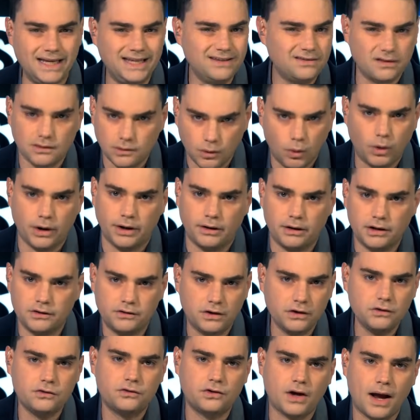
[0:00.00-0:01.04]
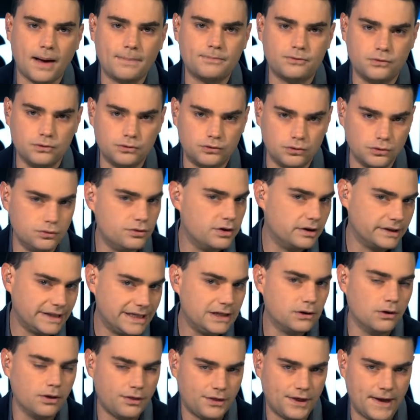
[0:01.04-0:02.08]
He's a lawyer. It's his job to do the
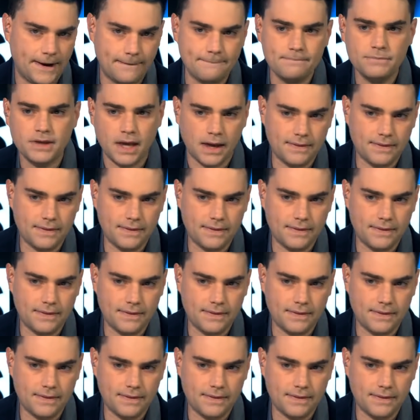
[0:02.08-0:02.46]
legal thing.